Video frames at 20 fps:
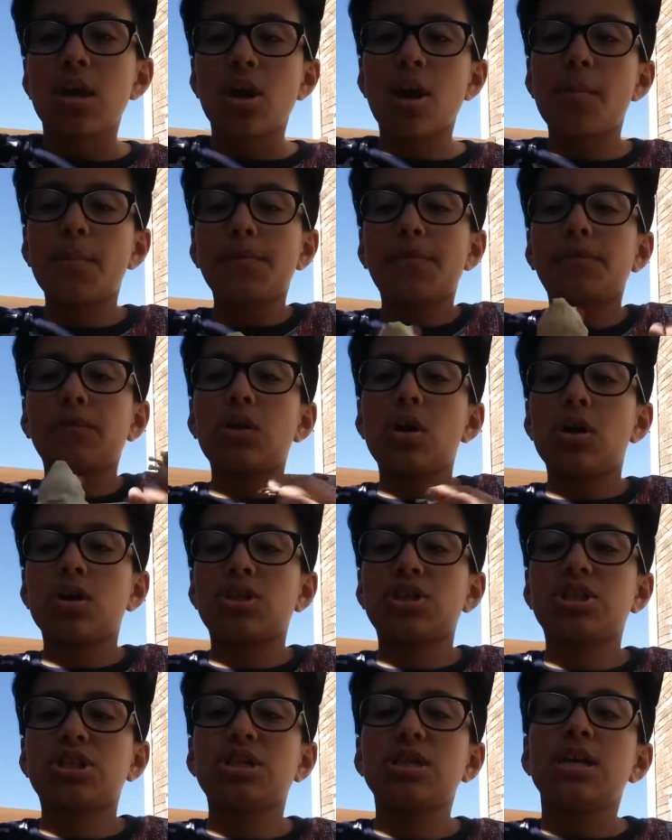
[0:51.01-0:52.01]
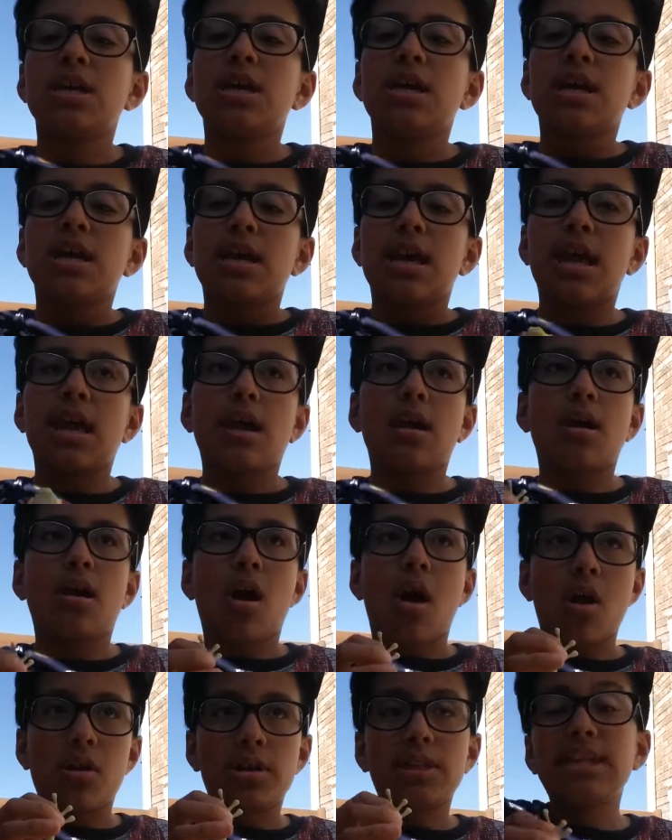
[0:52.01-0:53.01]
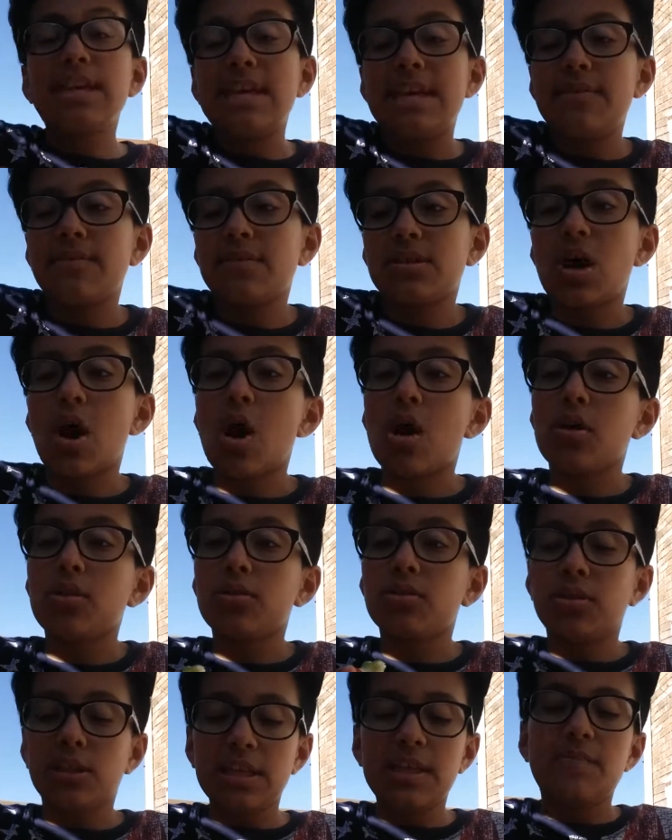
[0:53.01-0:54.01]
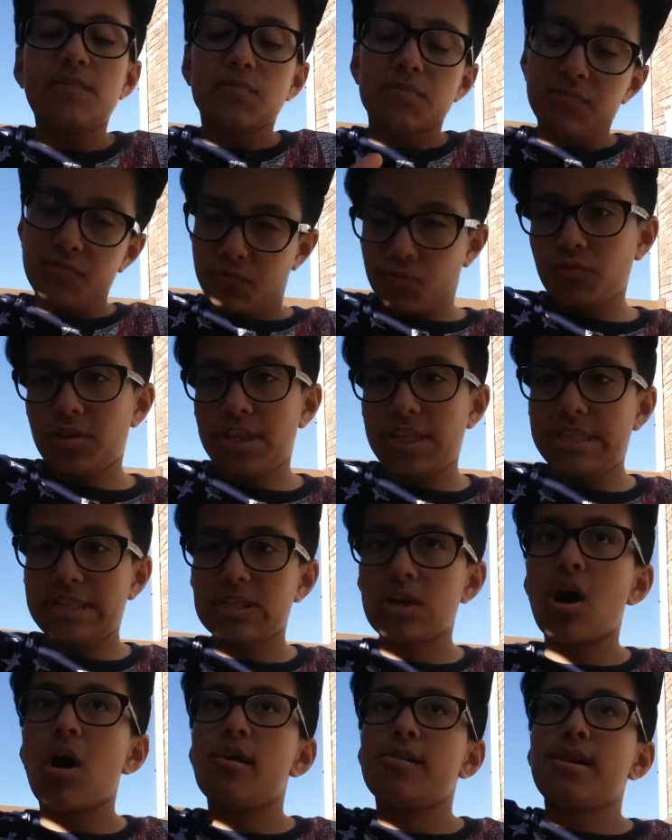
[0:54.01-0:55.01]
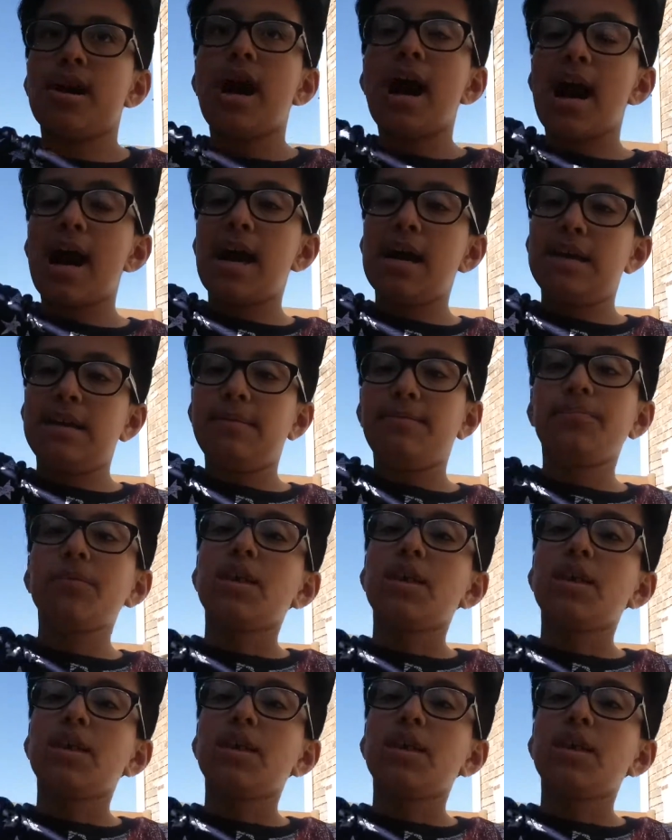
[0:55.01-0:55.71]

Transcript: camouflaged on the leaves of trees on high.